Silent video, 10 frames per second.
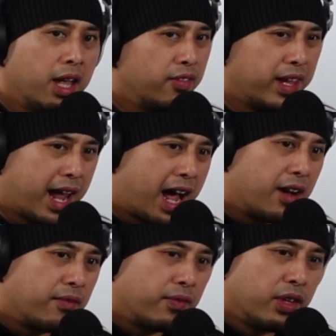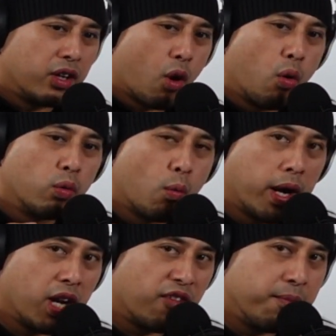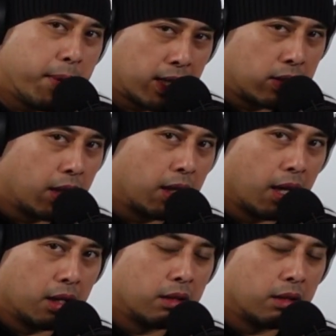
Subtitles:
they have their own way of mixing it.